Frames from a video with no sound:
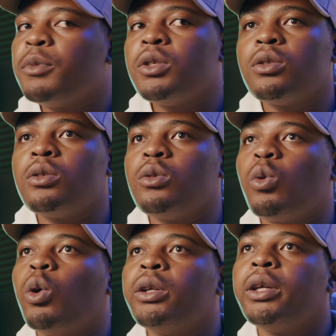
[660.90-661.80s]
means you
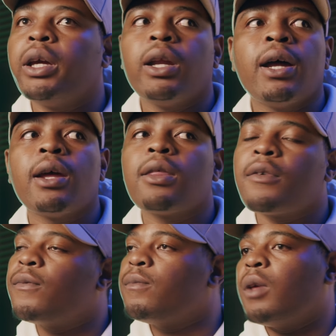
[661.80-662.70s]
won't get another
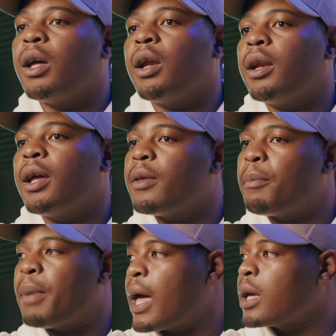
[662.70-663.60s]

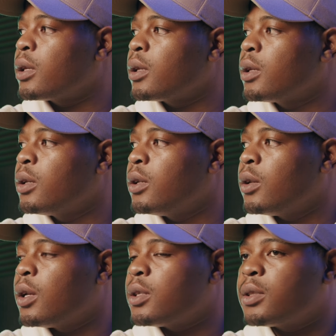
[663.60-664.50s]
bag. Mm-hmm.
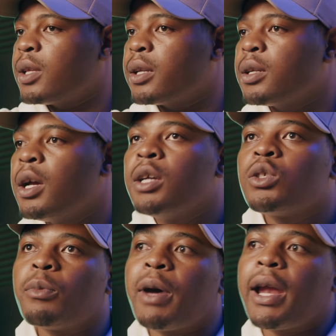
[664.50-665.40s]
You understand?
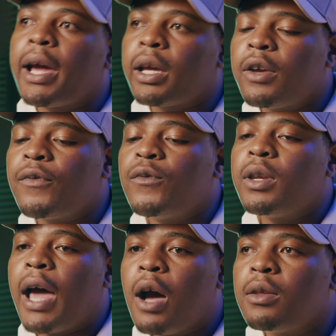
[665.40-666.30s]
So, but like, if
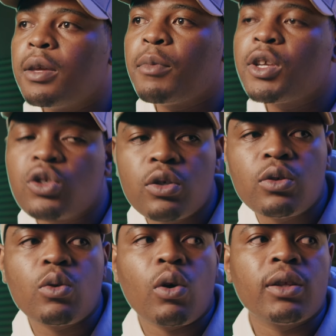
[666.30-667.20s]
now they mention
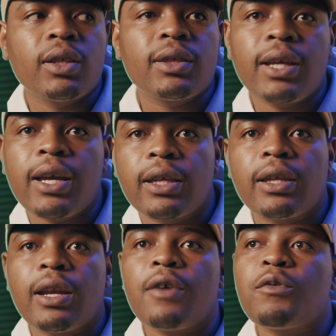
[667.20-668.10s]
you on the thing and
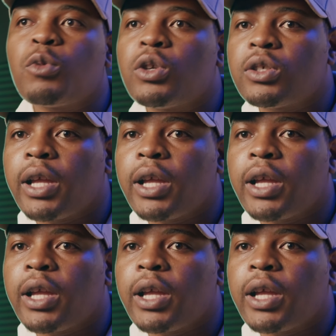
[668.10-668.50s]
then everybody's